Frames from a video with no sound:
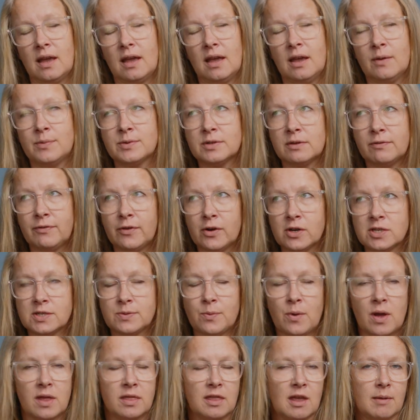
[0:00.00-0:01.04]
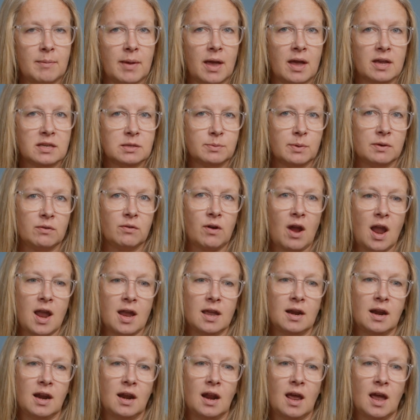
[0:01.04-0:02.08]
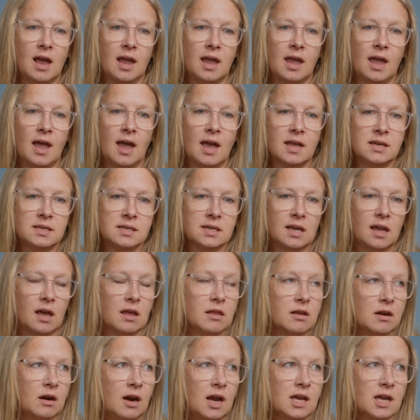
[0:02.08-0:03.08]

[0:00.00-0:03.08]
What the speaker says: It was the first one that my husband Ryan and I had together.